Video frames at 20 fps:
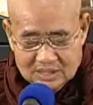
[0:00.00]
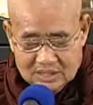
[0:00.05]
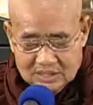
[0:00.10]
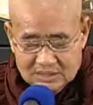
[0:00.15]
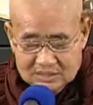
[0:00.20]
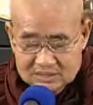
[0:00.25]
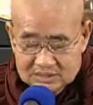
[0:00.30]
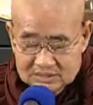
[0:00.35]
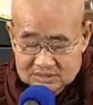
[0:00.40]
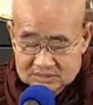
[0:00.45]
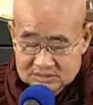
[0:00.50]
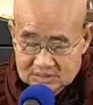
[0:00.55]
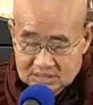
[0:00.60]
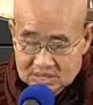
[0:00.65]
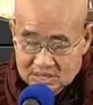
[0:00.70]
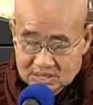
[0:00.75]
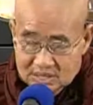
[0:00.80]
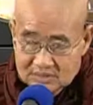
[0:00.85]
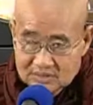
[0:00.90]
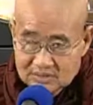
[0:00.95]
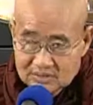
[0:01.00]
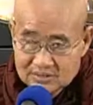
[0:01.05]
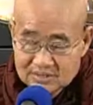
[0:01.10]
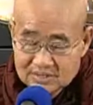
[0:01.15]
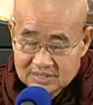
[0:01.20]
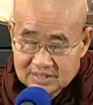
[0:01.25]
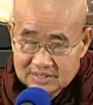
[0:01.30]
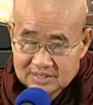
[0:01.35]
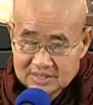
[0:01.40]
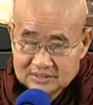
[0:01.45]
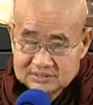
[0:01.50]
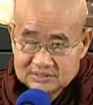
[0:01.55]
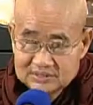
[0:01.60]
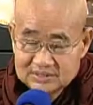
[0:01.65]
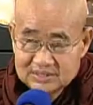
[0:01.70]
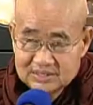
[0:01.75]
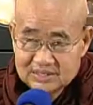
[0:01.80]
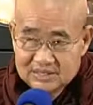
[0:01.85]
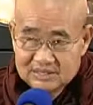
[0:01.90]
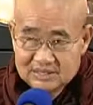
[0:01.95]
his aloka
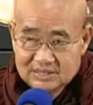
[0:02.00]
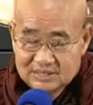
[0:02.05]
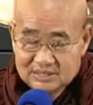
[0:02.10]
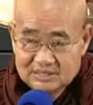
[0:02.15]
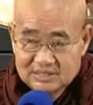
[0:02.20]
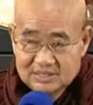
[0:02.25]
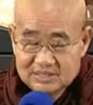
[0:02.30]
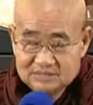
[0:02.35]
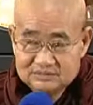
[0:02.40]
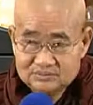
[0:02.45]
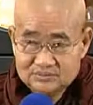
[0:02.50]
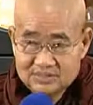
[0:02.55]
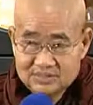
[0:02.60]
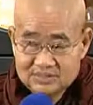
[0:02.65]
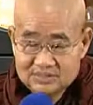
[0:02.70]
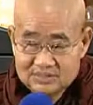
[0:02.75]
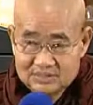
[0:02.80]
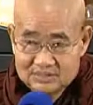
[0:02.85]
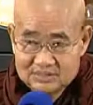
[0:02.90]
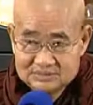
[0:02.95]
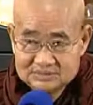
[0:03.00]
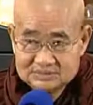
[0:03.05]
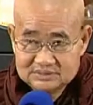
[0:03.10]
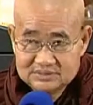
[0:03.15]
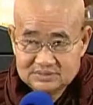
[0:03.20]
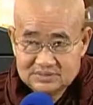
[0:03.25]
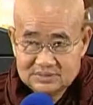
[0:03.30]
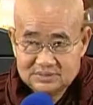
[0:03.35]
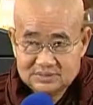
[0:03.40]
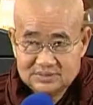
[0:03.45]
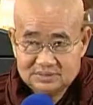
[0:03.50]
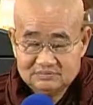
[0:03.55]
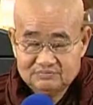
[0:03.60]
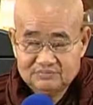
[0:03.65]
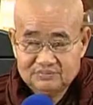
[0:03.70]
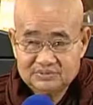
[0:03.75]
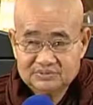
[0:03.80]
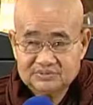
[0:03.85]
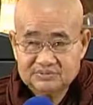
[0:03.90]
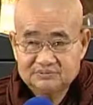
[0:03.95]
kasina light as well as
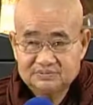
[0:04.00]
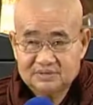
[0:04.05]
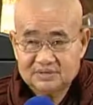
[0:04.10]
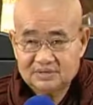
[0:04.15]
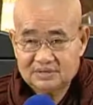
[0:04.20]
visible